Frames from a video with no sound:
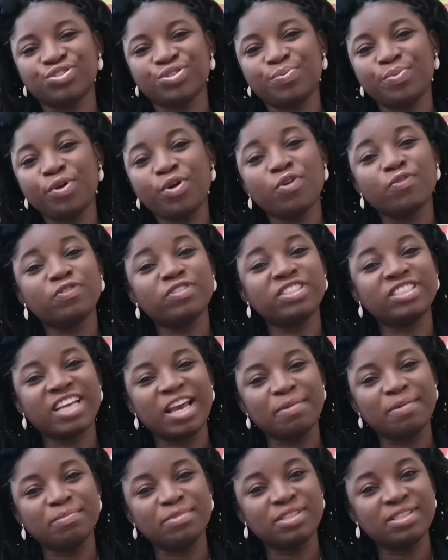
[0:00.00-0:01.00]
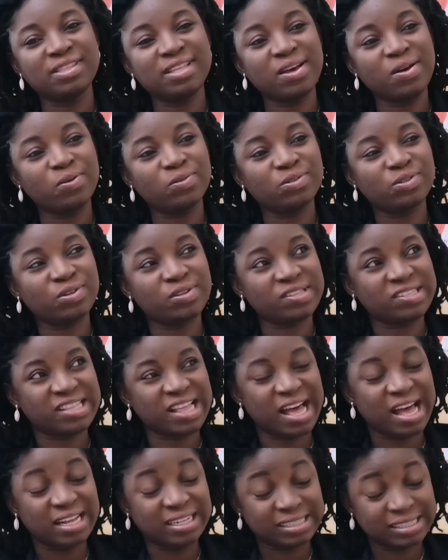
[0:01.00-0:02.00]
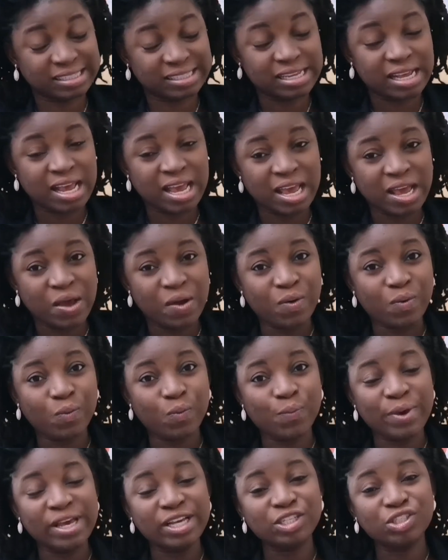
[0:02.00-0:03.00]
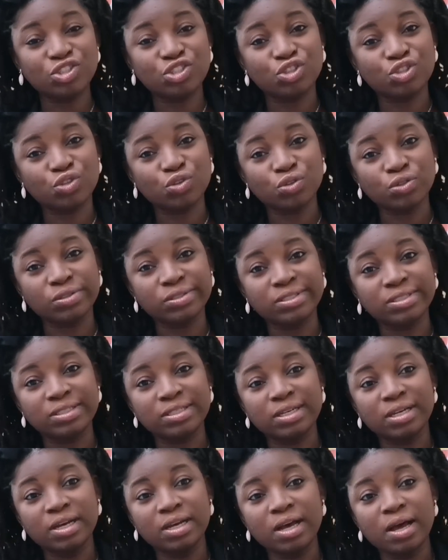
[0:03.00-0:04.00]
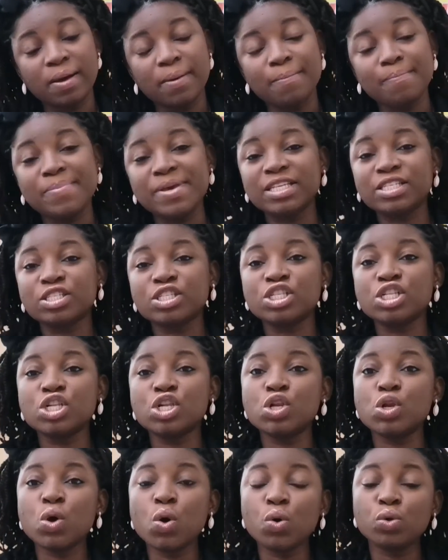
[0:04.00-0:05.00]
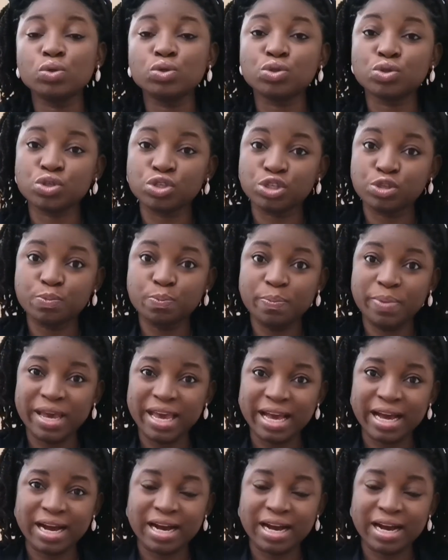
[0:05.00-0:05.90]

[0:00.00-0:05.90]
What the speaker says: The book of James tells us that we should be slow to speak.